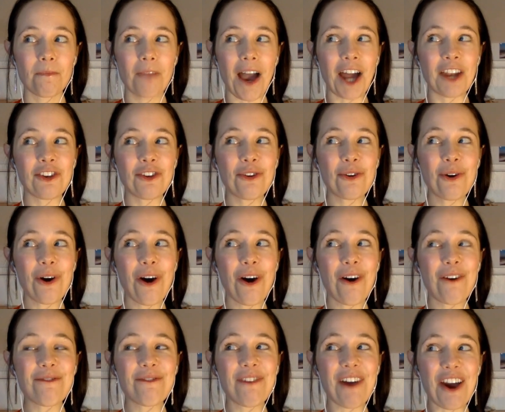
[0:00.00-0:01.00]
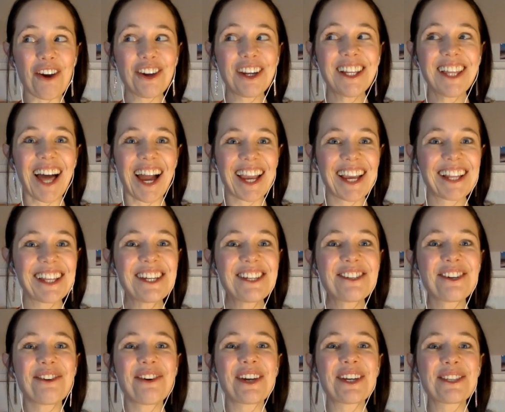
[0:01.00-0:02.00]
And you are very likely
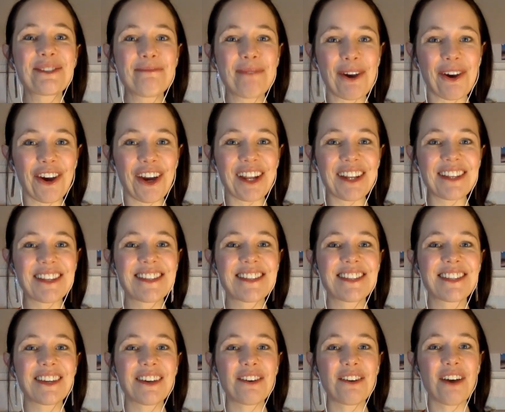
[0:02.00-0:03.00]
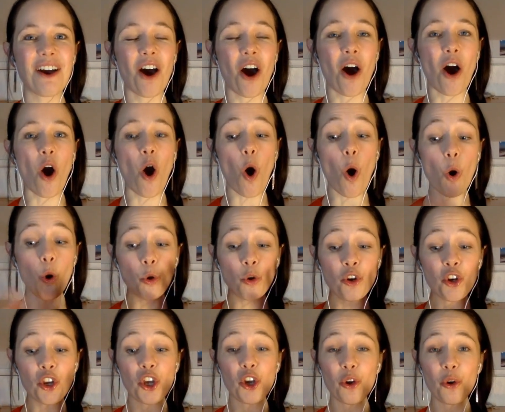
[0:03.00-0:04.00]
to experience whole
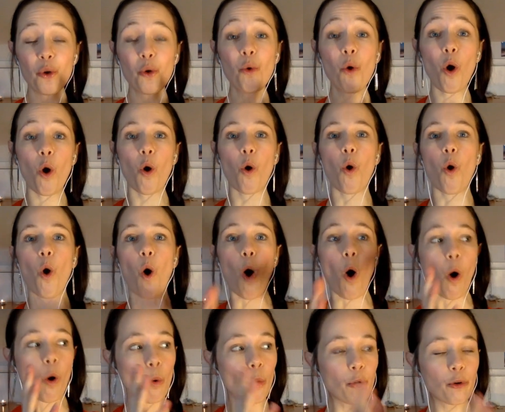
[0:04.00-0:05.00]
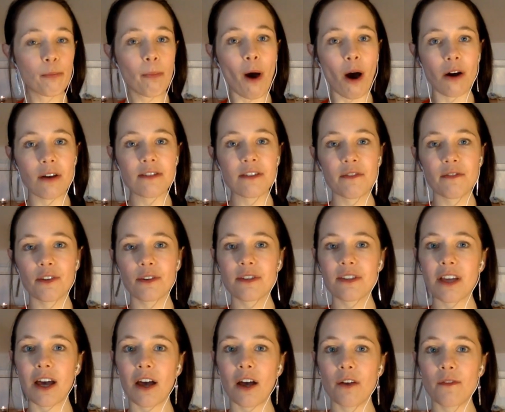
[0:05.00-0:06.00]
new or old parts of
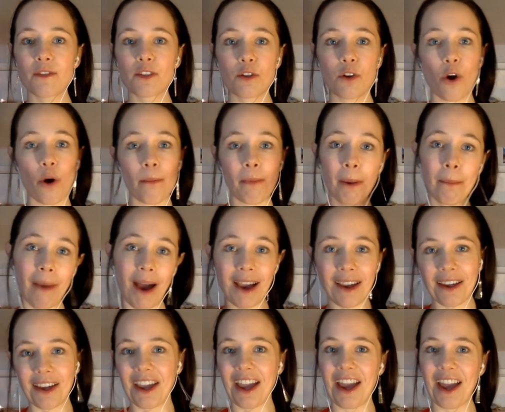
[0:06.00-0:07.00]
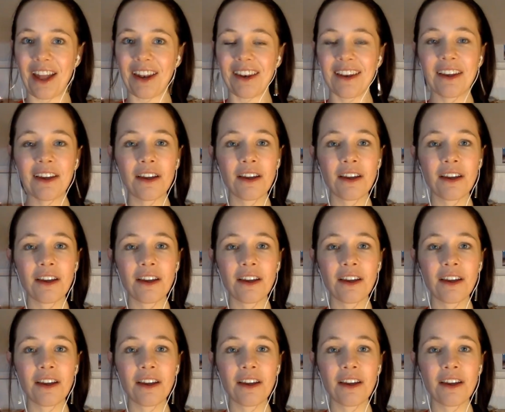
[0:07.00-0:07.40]
yourselves coming back again